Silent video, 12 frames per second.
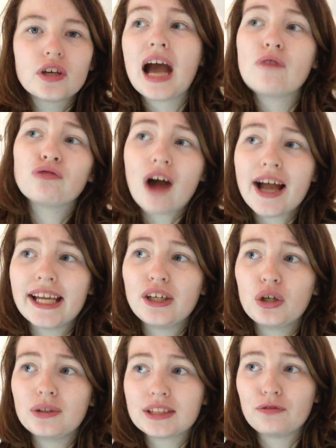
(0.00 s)
We have Ryan,
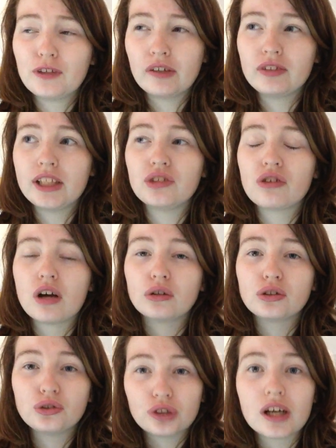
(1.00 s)
who is a
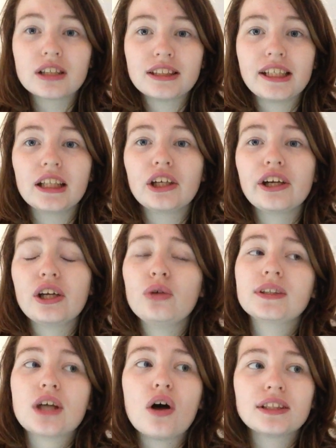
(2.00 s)
15-year-old drug dealer
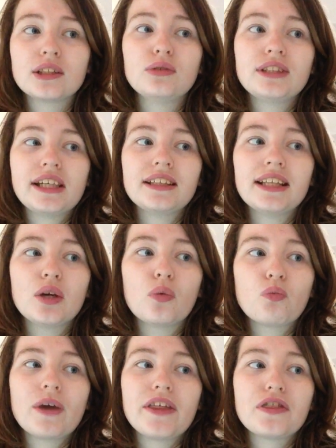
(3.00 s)
who is also
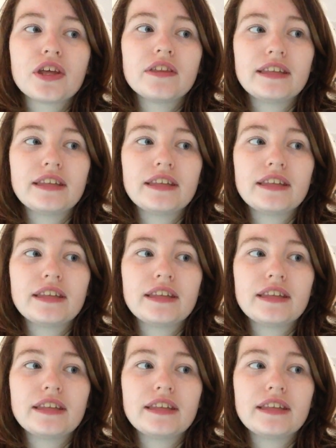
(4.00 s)
dealing with